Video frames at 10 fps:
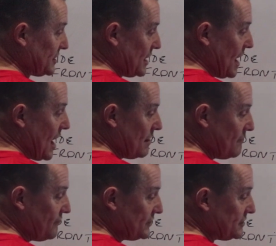say I'm
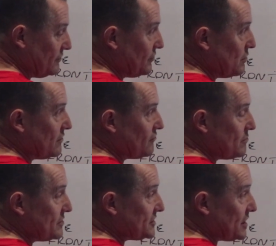viewing
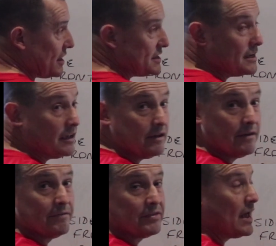from the side
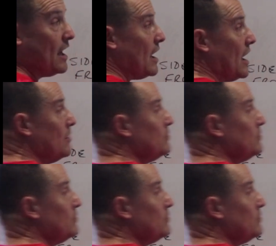here. I